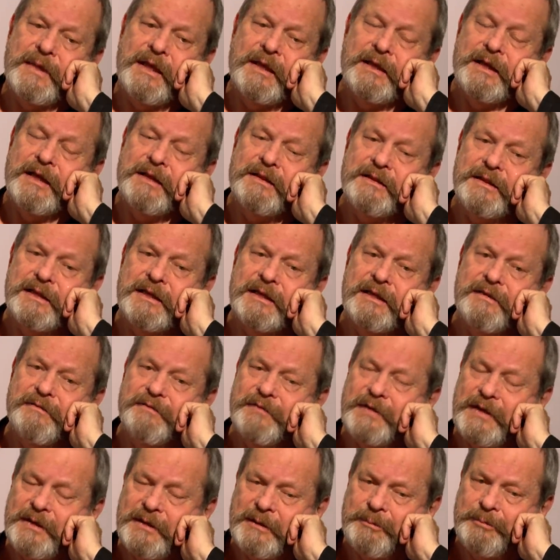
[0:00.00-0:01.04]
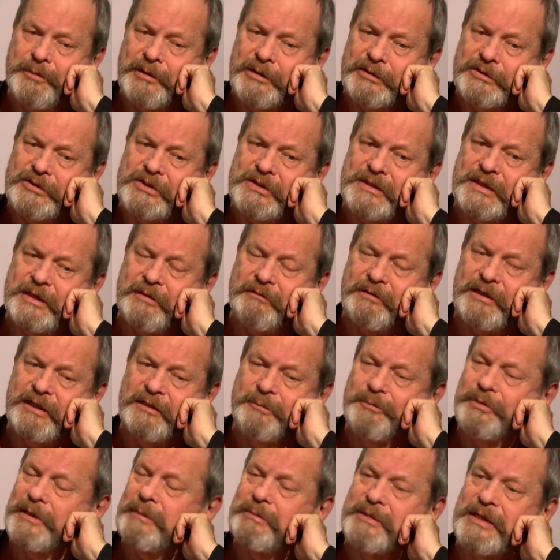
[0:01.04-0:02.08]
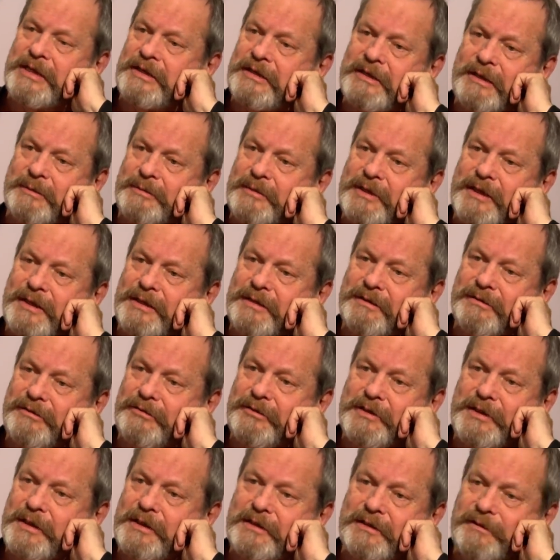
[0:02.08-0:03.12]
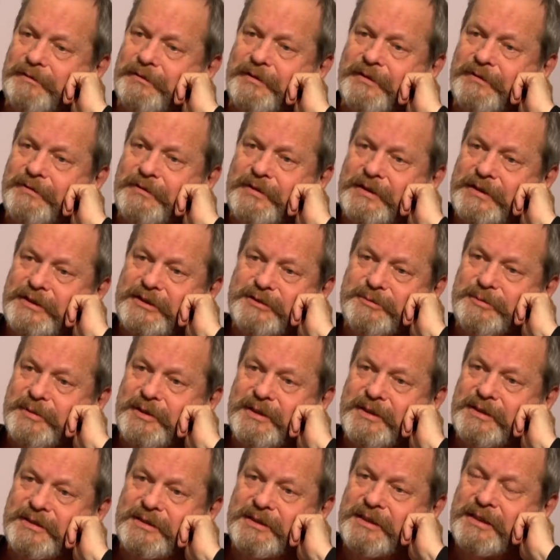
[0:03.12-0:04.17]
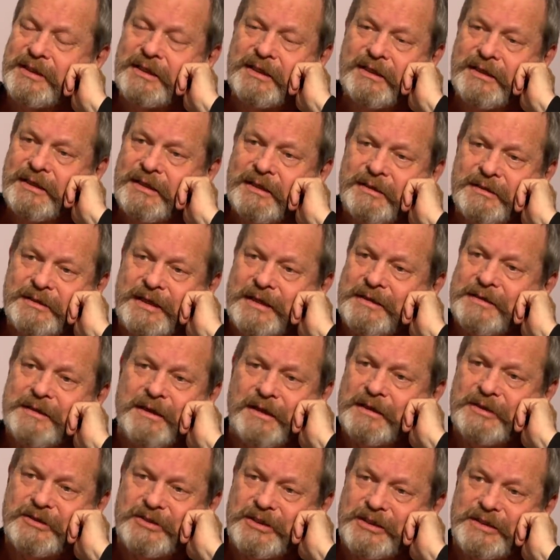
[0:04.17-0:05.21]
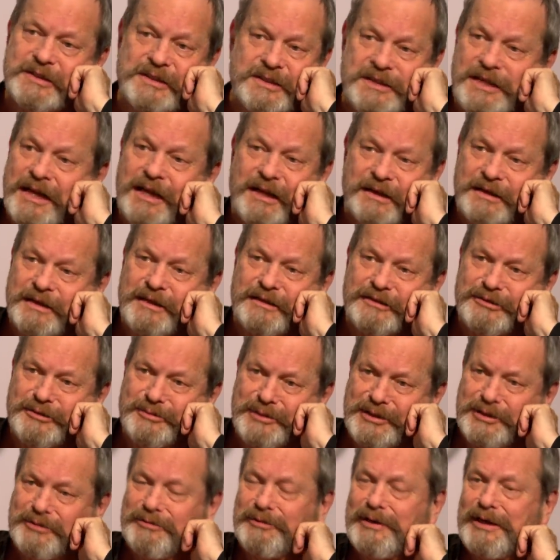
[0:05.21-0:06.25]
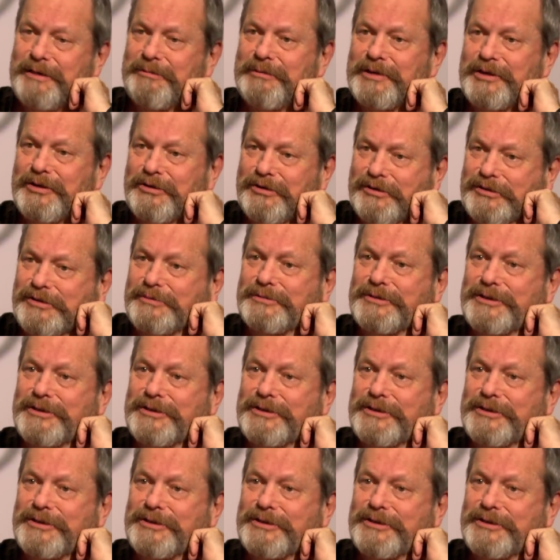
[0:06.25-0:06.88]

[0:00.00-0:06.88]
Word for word: and I think if they approach it that way, it'll probably end up like 3D in the 50s because technology is not ultimately why we go to the